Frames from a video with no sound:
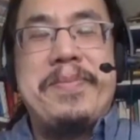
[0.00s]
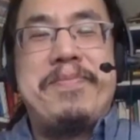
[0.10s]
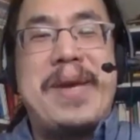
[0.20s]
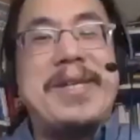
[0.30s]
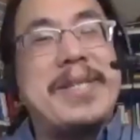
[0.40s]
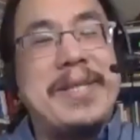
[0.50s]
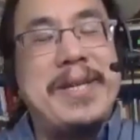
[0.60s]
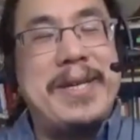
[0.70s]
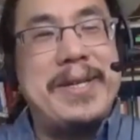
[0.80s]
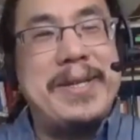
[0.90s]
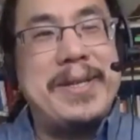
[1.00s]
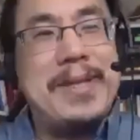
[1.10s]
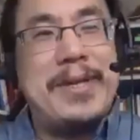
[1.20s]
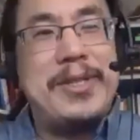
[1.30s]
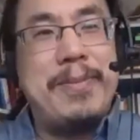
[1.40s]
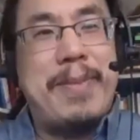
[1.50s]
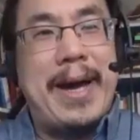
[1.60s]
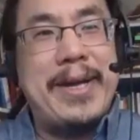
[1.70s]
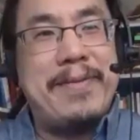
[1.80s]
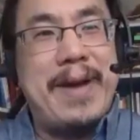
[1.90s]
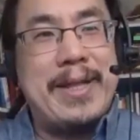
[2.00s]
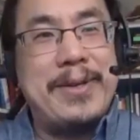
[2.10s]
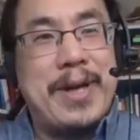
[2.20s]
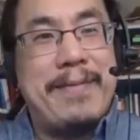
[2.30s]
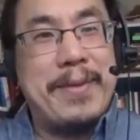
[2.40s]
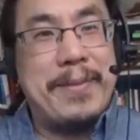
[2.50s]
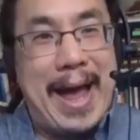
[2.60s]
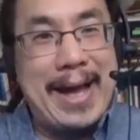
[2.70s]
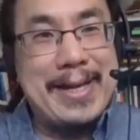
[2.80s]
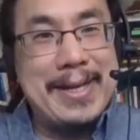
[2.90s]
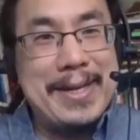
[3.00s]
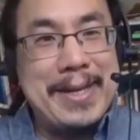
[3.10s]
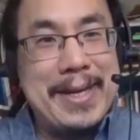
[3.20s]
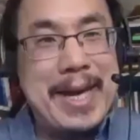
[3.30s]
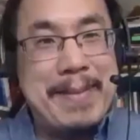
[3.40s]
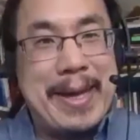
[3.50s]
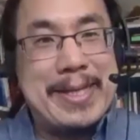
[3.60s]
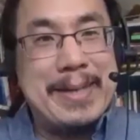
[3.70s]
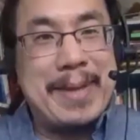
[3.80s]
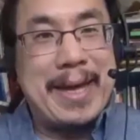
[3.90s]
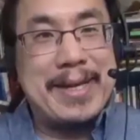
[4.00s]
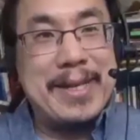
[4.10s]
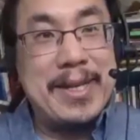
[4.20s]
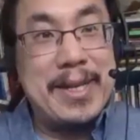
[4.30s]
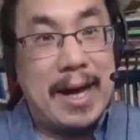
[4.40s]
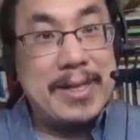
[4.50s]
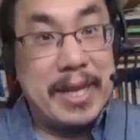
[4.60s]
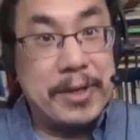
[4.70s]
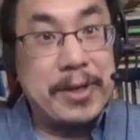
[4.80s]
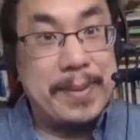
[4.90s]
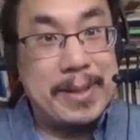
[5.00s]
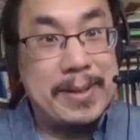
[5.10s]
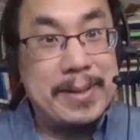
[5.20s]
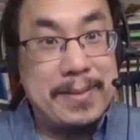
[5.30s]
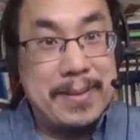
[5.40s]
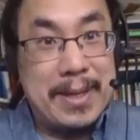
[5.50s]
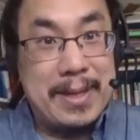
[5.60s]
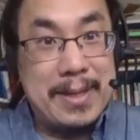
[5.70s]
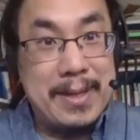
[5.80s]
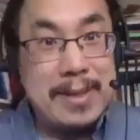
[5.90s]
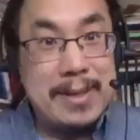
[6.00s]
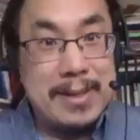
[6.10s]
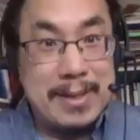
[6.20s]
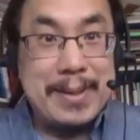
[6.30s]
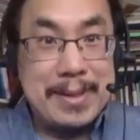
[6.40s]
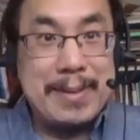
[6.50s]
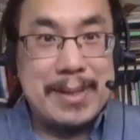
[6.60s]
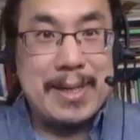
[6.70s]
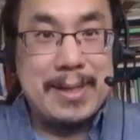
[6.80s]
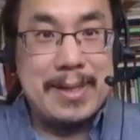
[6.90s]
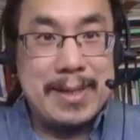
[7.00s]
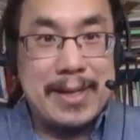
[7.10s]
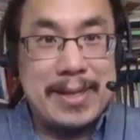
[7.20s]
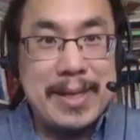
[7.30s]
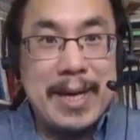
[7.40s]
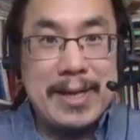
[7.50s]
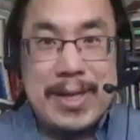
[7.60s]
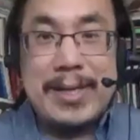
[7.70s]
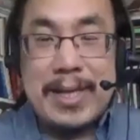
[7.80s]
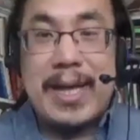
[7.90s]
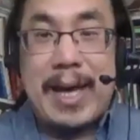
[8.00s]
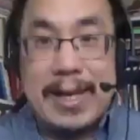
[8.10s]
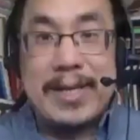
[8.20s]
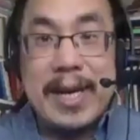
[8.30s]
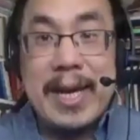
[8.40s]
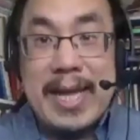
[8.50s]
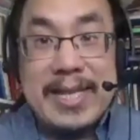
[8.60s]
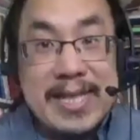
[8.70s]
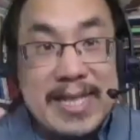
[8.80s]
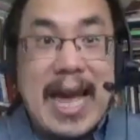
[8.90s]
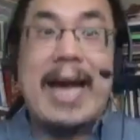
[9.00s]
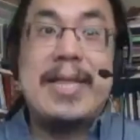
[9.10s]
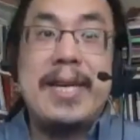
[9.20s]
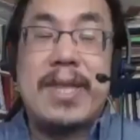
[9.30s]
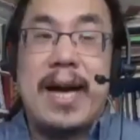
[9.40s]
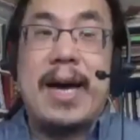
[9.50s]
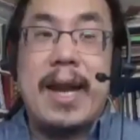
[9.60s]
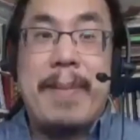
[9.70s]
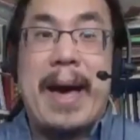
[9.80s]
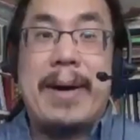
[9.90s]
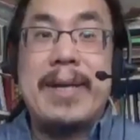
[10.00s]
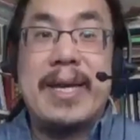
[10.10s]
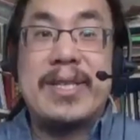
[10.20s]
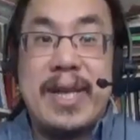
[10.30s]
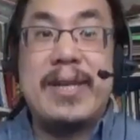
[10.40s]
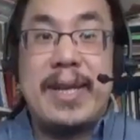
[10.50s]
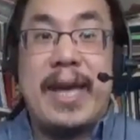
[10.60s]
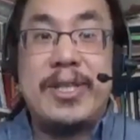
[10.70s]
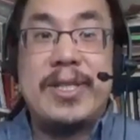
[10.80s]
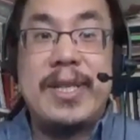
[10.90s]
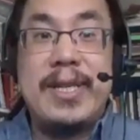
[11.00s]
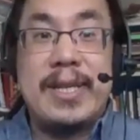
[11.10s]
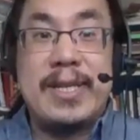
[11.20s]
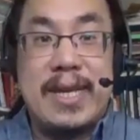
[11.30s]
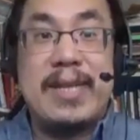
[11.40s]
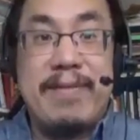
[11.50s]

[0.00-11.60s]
basically lets you buy your values off the rack and makes them like not tinkerable with. Does that make sense? So that's the thought, and that's exactly a thought about extended agency and extended